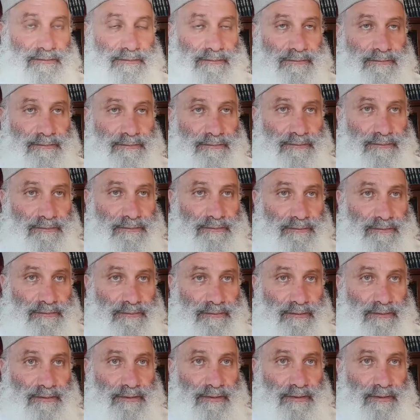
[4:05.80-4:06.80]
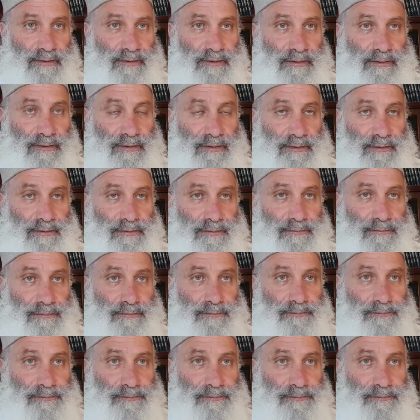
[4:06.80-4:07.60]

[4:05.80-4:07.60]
Nothing is said.